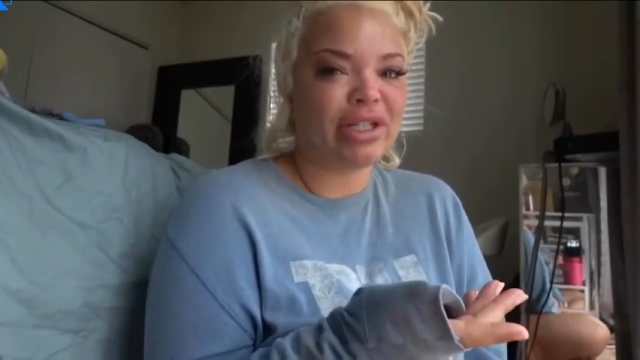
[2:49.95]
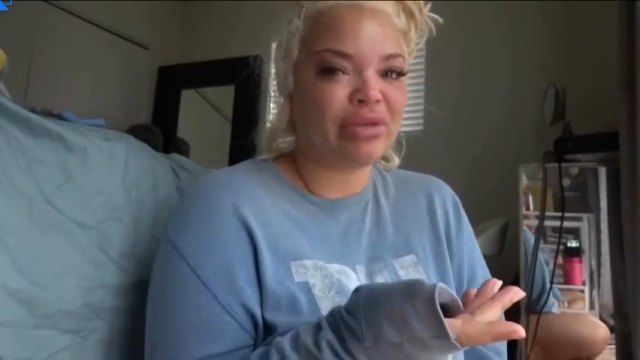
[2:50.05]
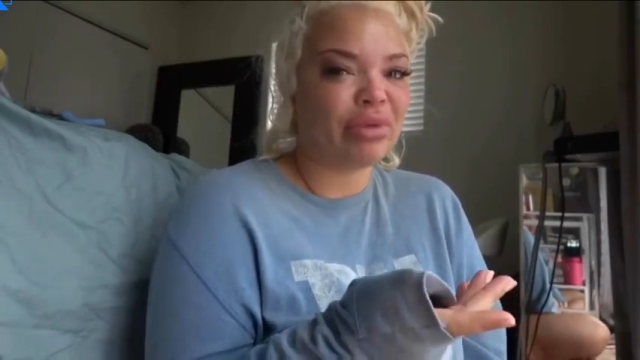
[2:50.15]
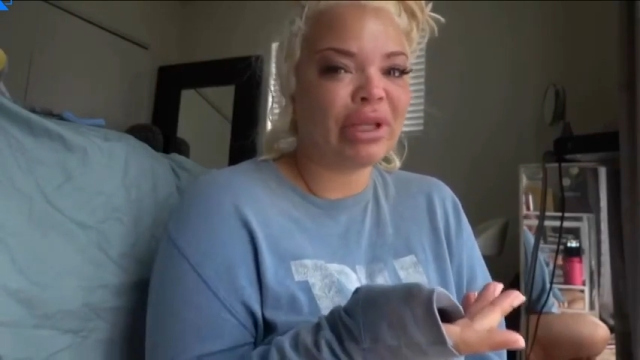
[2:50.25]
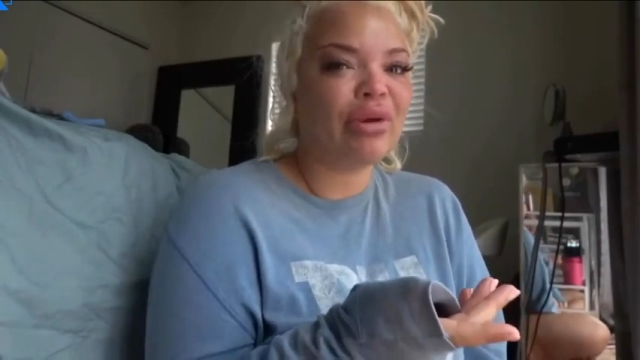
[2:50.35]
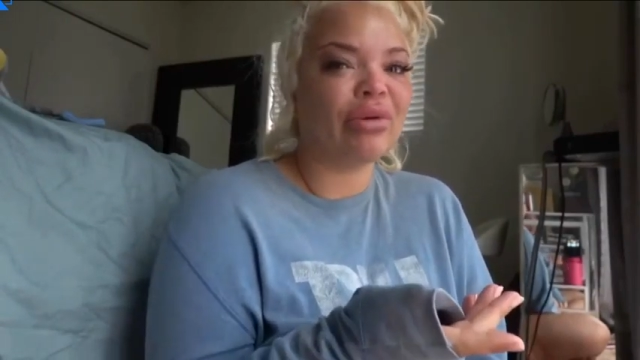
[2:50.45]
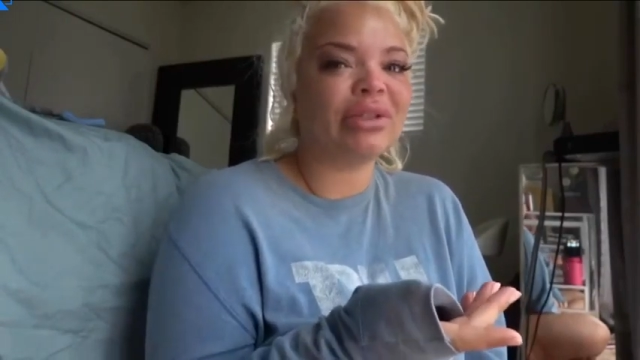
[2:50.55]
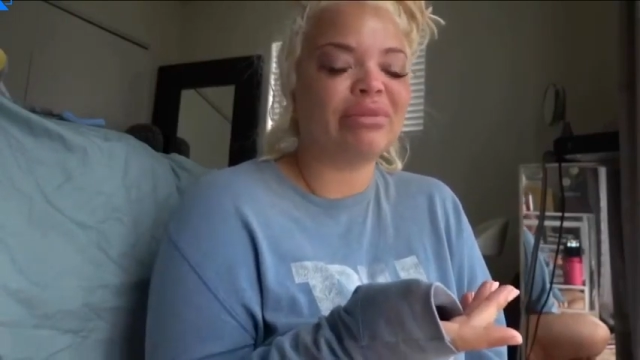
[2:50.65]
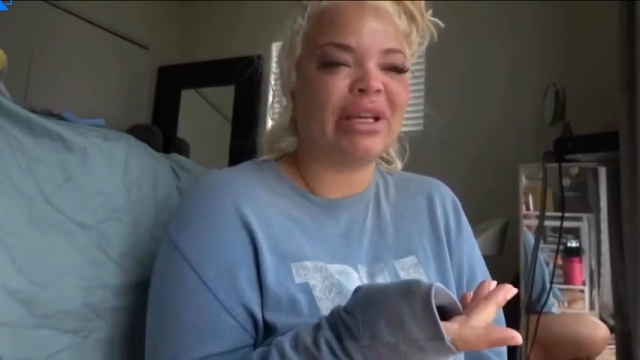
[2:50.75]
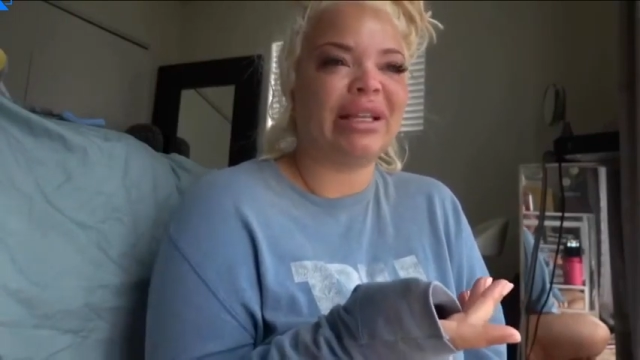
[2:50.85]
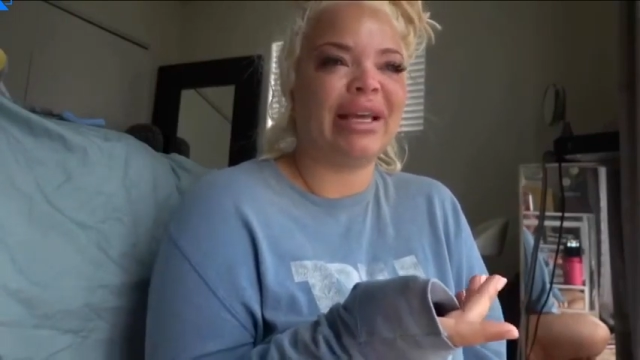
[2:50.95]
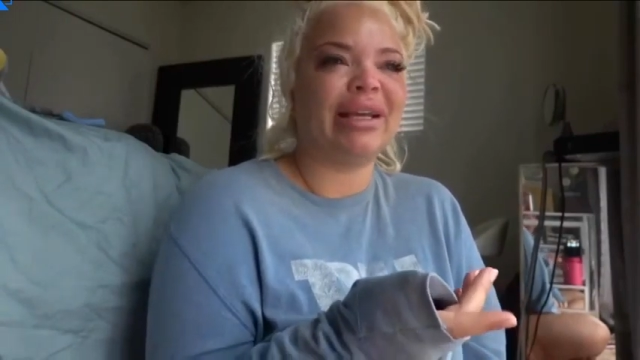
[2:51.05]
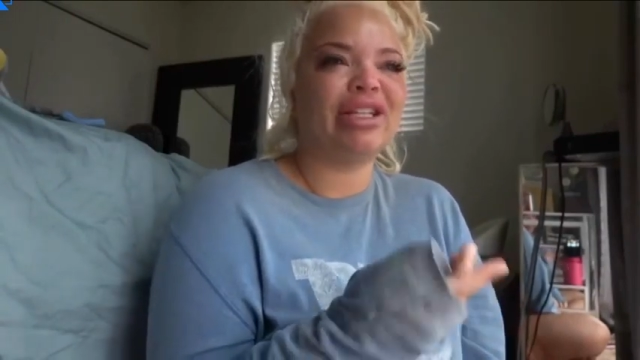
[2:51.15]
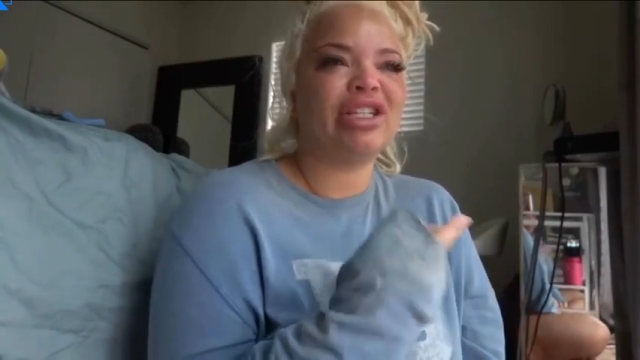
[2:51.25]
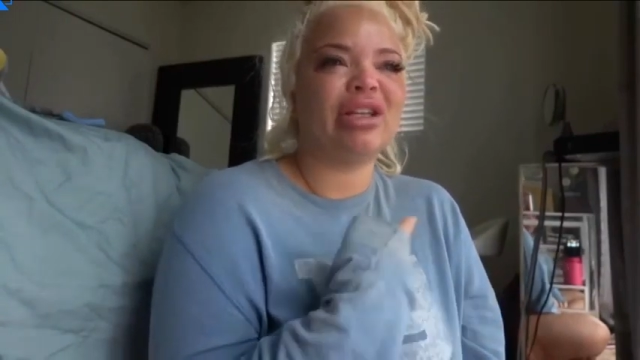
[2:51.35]
She's really cool to me.
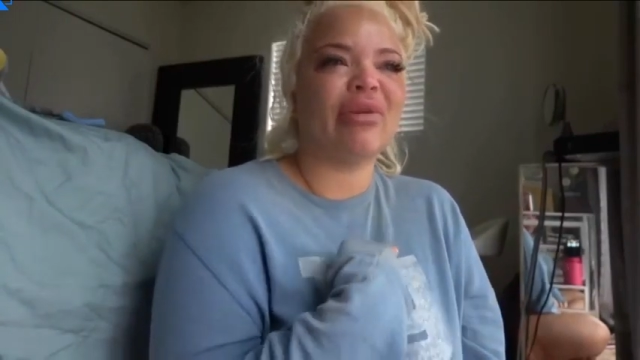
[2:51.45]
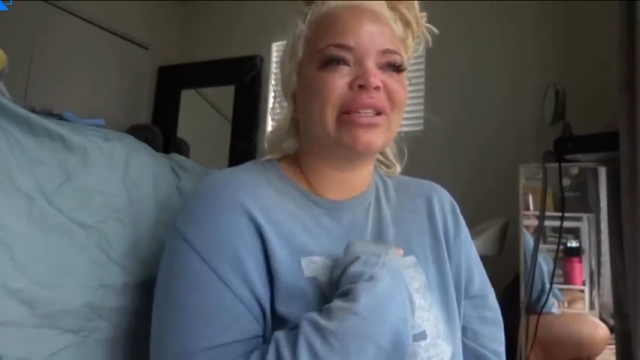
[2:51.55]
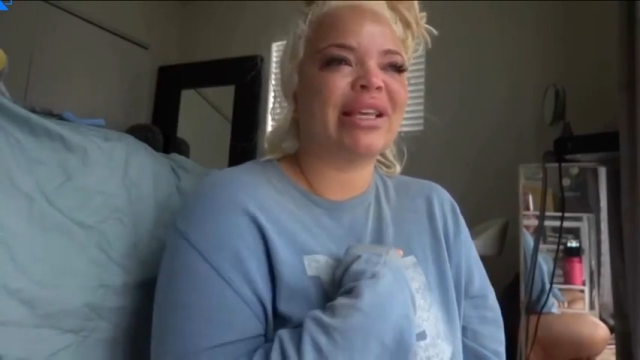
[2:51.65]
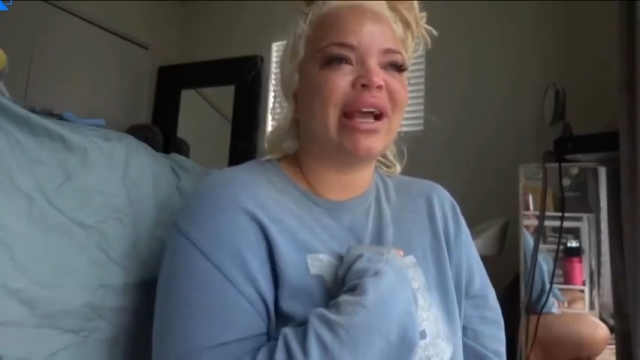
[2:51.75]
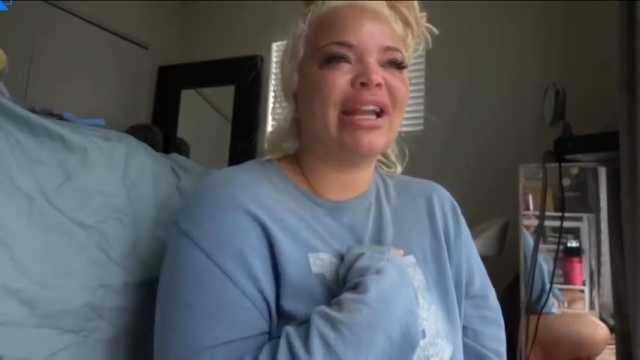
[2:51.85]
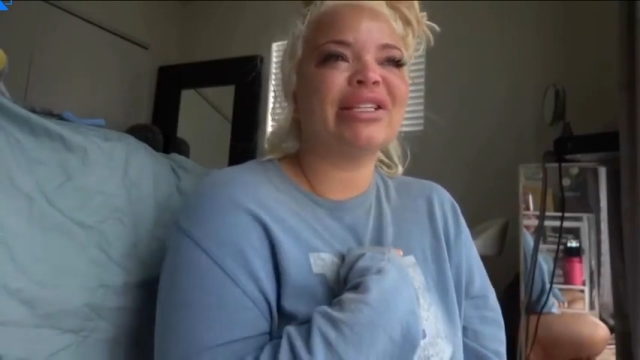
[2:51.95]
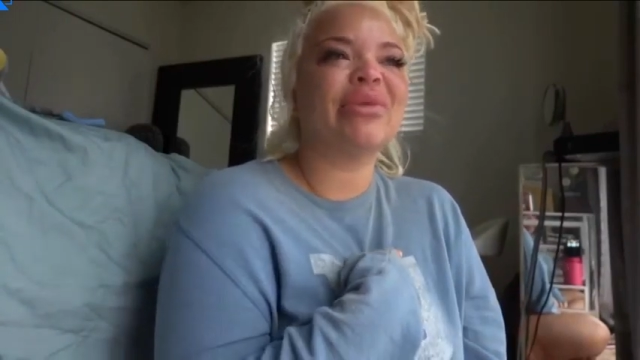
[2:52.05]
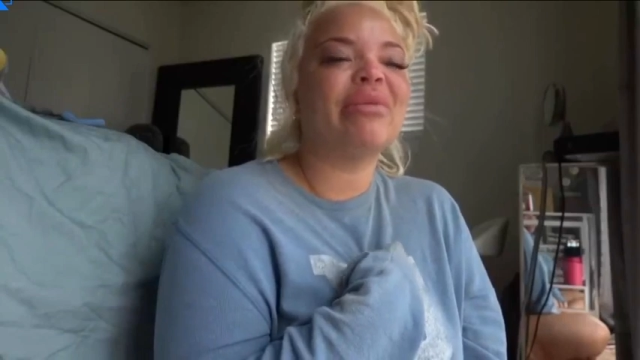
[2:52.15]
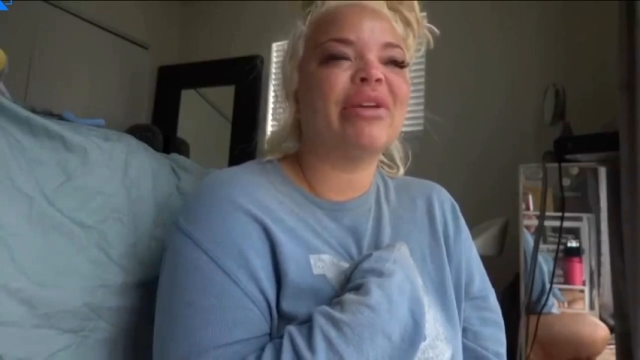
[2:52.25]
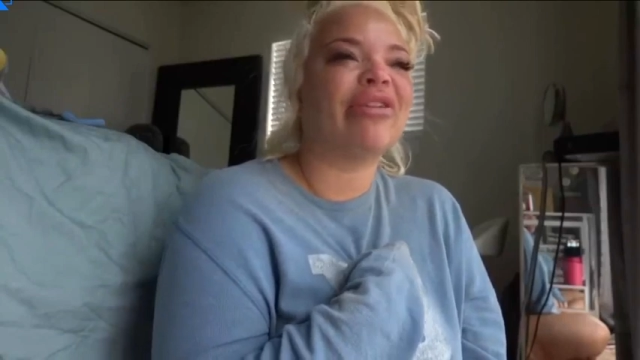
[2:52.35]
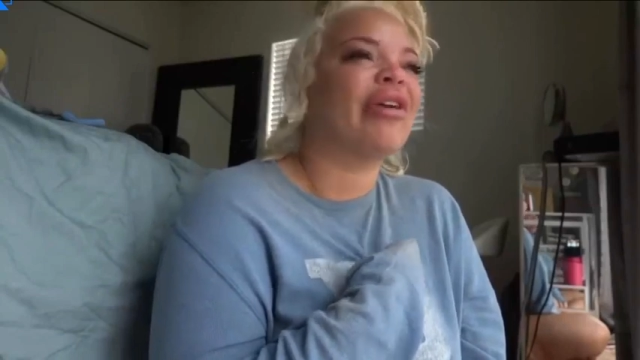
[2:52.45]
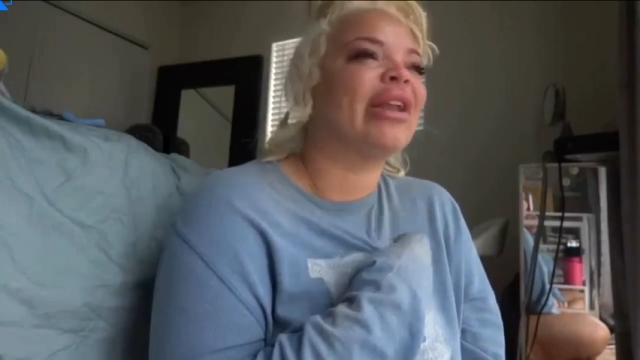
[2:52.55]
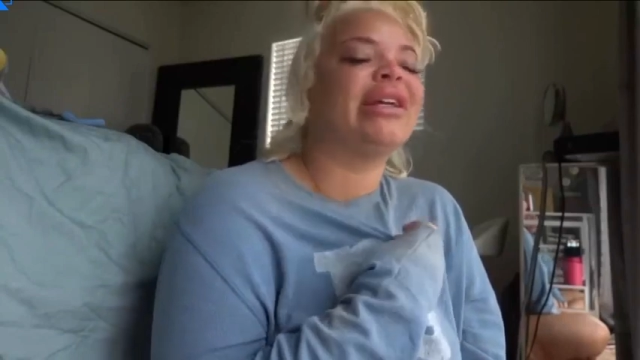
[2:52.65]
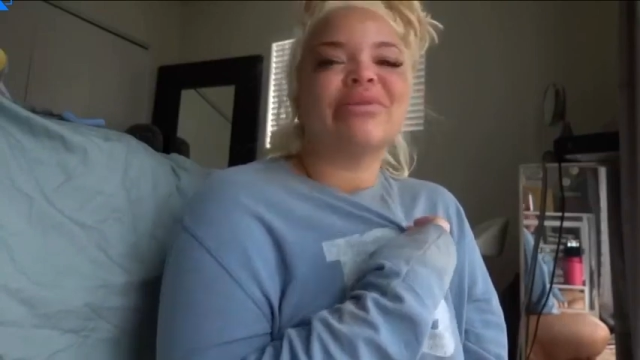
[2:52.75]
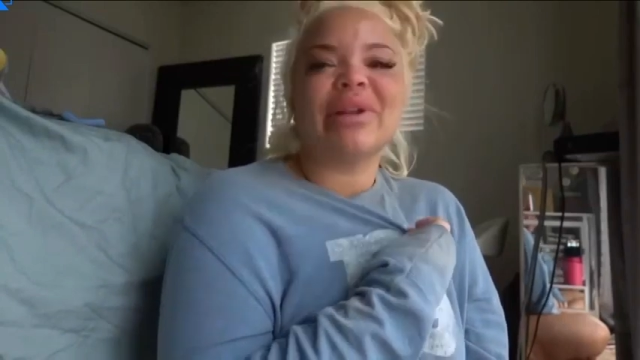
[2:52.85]
Like, she's always like, I just want to be your
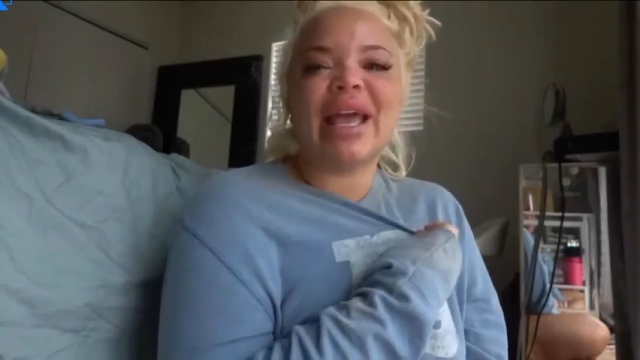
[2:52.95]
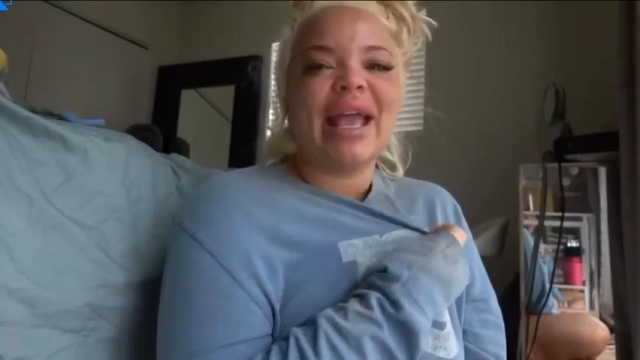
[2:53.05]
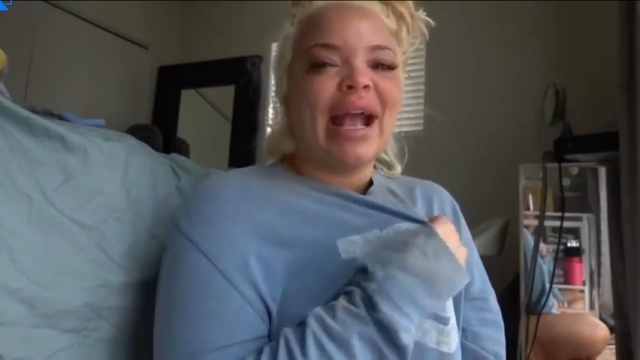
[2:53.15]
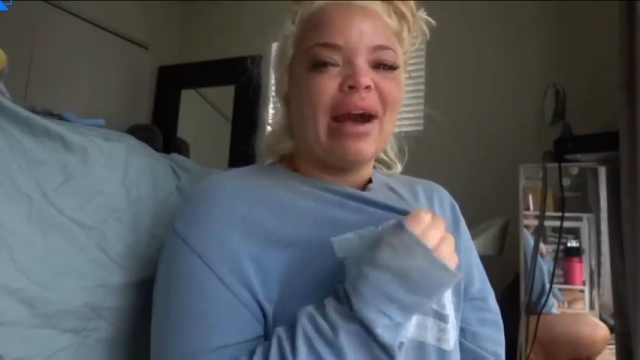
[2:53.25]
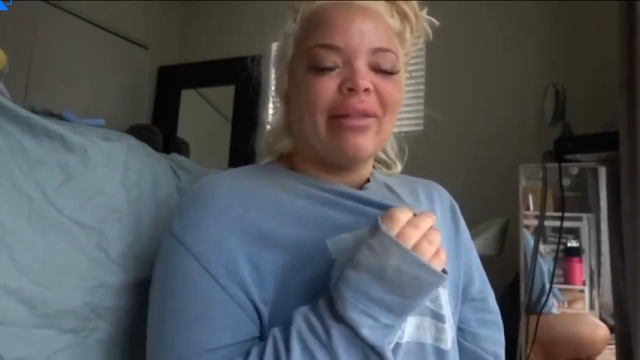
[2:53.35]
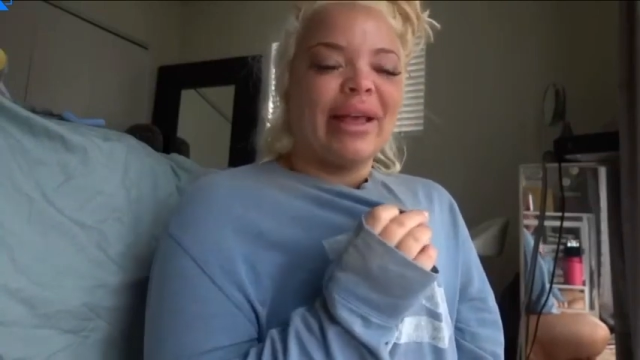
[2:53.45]
friend. I just want to hang out.